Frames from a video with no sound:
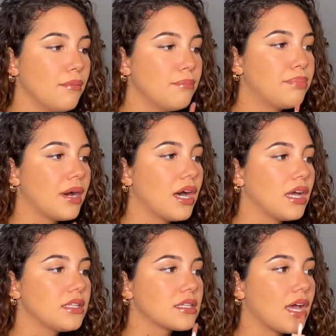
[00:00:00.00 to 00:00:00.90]

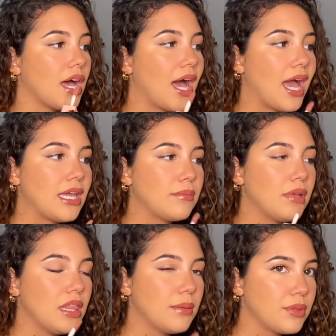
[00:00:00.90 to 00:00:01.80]
But I am a
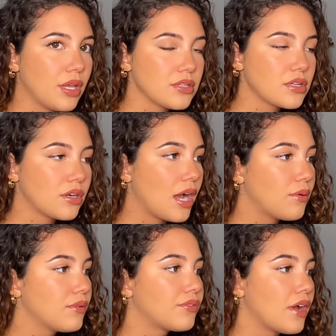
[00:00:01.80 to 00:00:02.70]
lip gloss girl. I
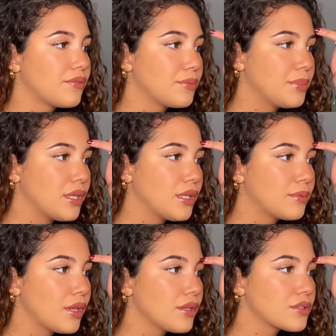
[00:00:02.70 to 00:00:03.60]
will forever be a lip
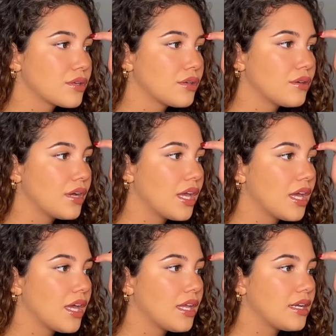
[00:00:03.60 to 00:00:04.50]
gloss girl,
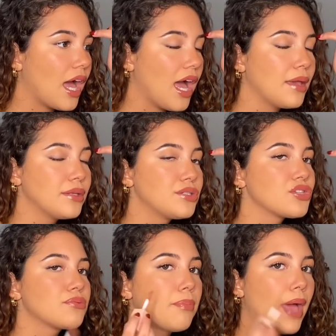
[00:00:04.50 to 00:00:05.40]
and I
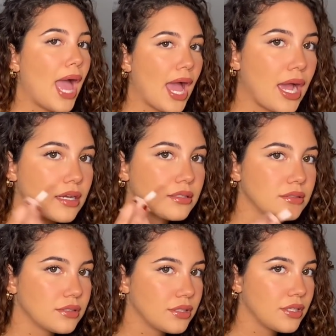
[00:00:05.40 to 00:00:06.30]
just pack
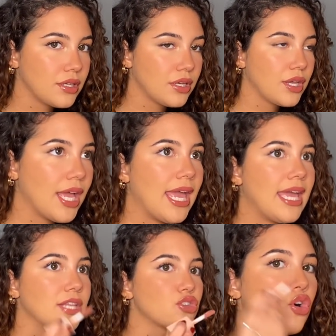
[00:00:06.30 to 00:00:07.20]

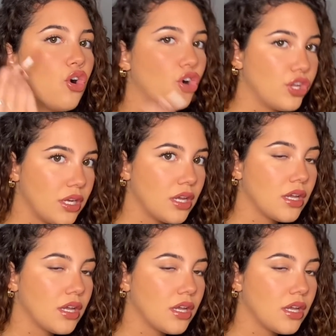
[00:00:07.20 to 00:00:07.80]
it on.